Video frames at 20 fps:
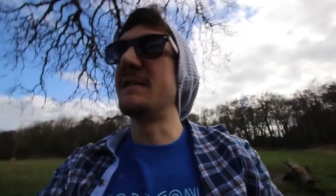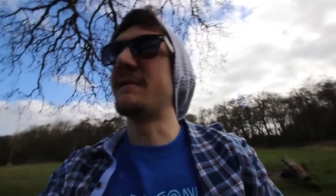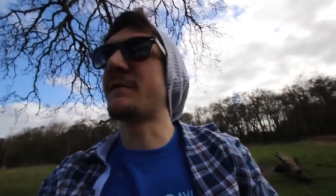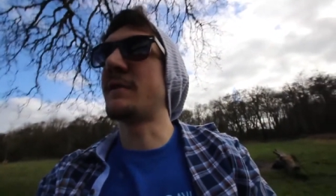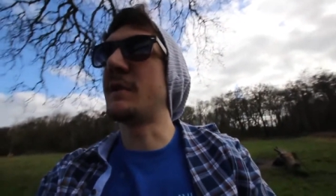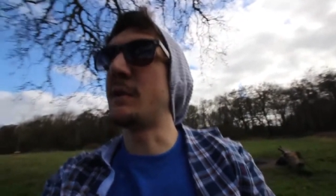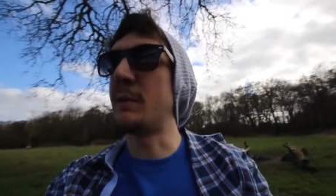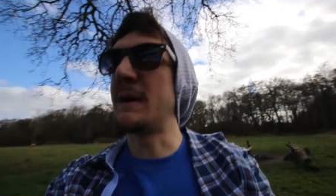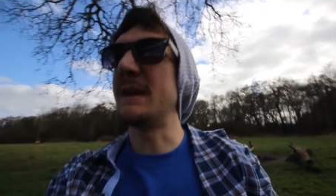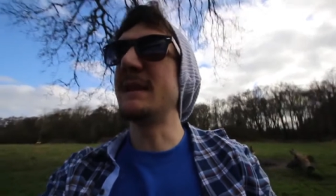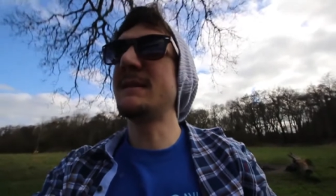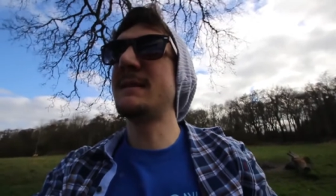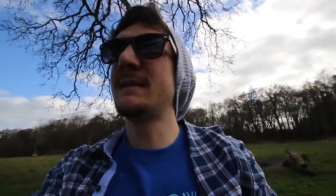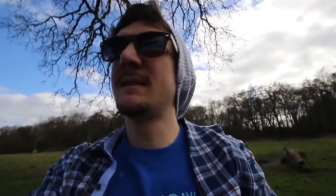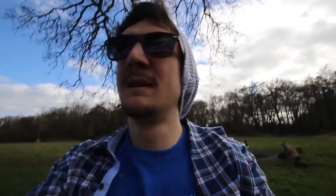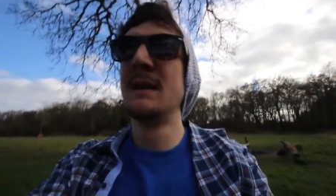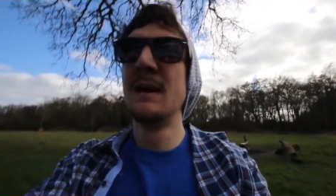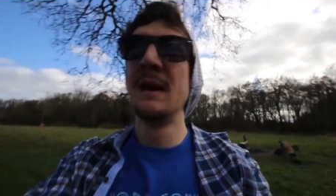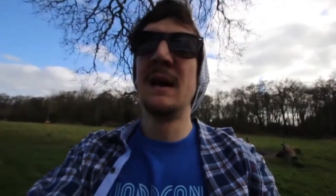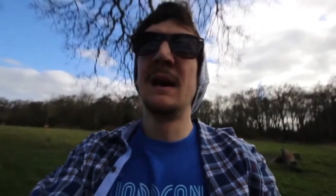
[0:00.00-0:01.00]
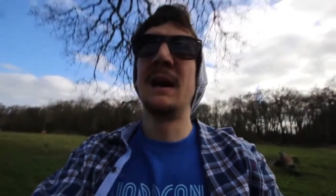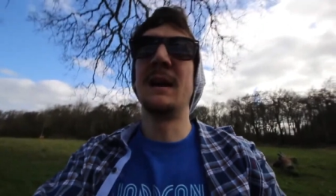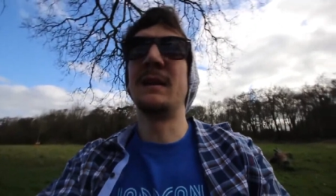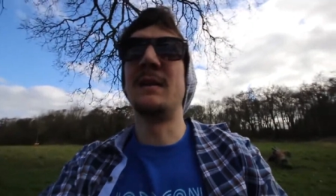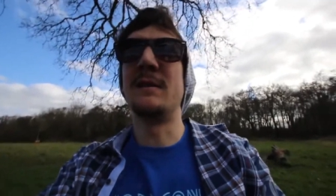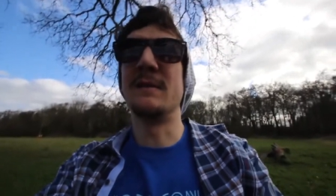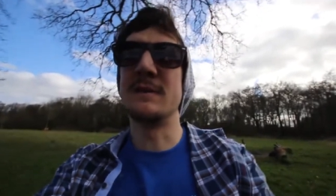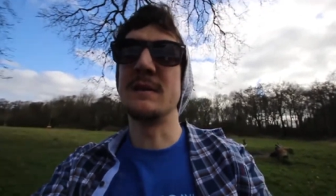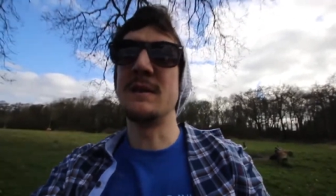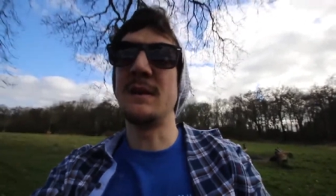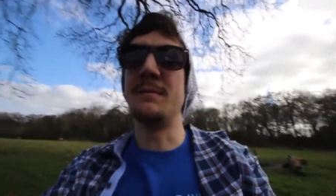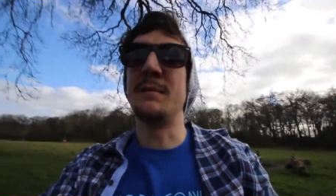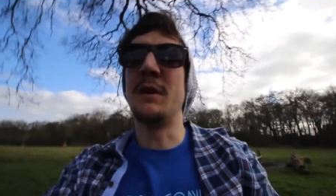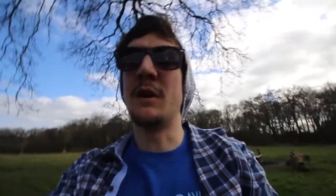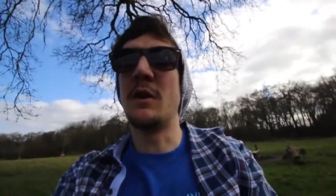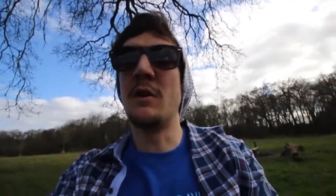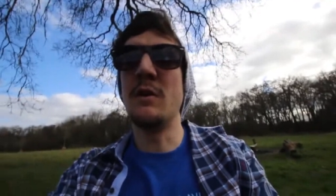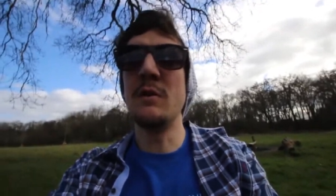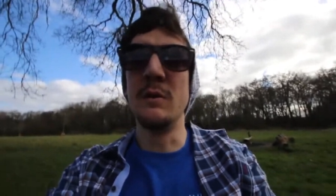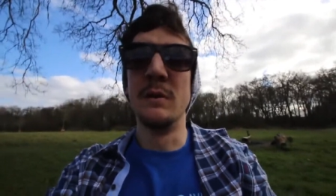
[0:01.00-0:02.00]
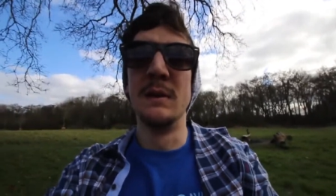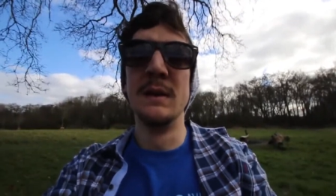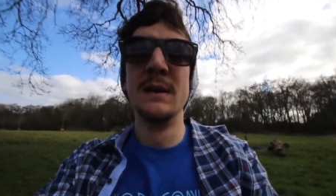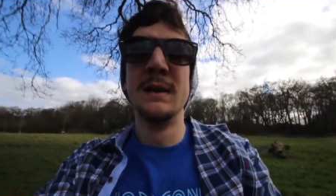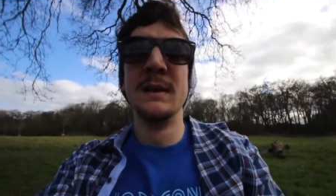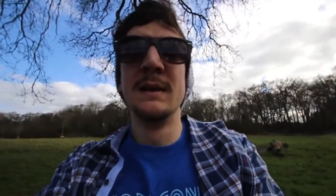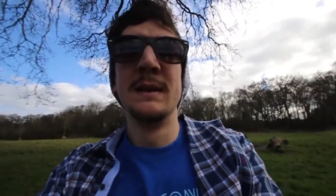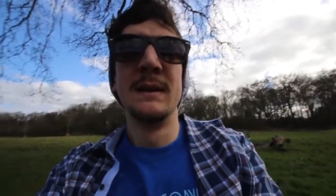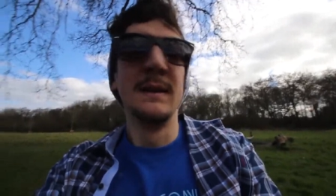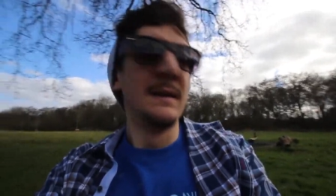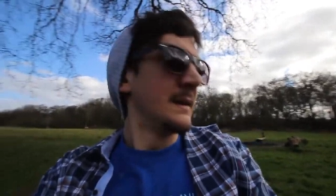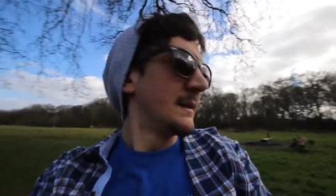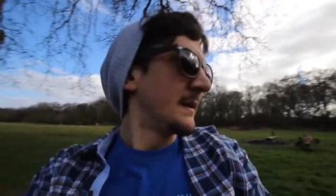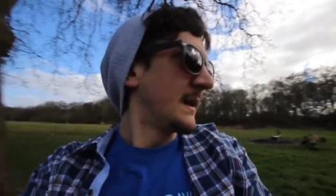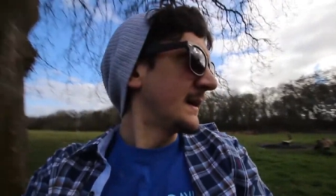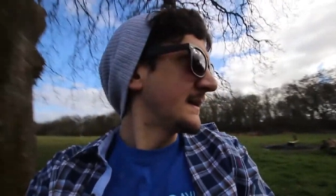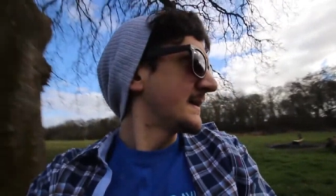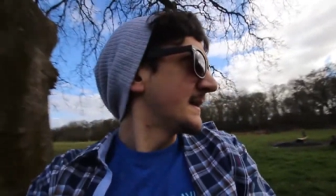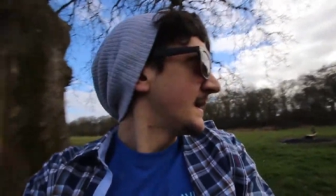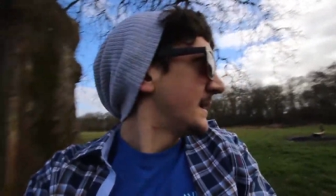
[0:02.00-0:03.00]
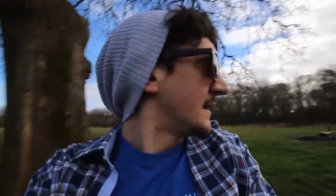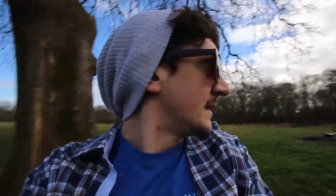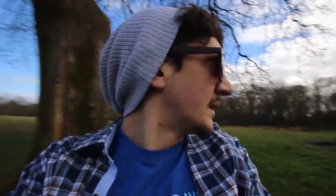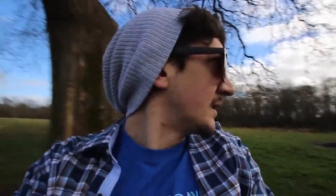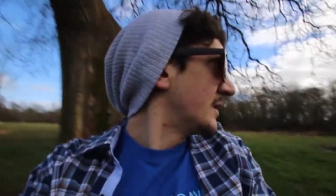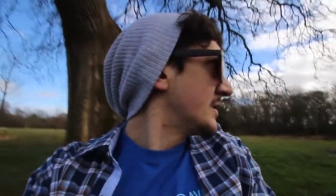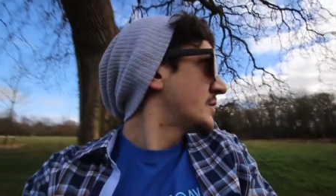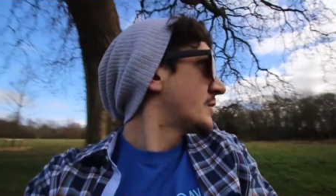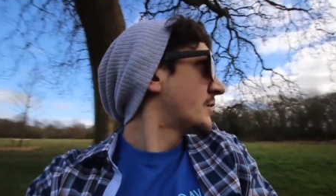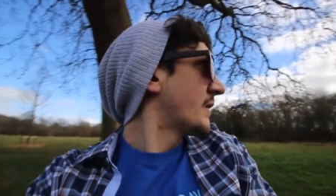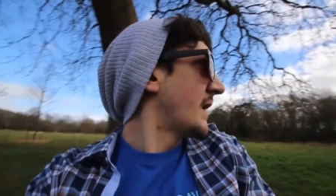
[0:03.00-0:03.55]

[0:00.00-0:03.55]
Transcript: frequent a long time ago. That's English,